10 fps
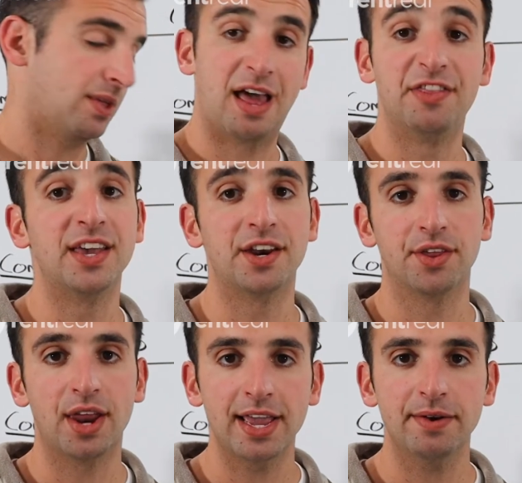at the end of
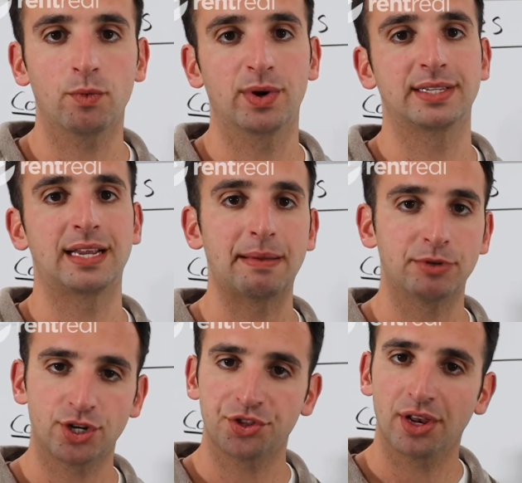the night, when it's time to
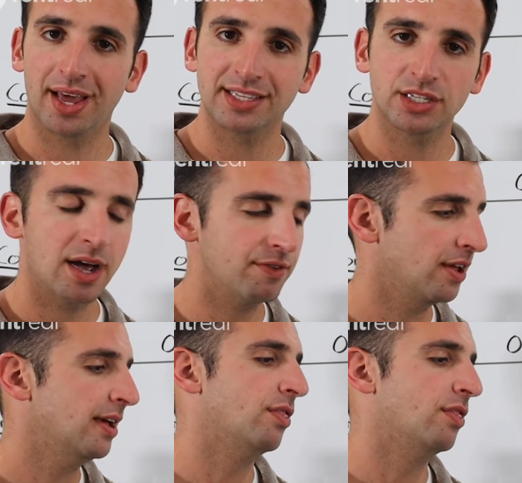shut the lights off,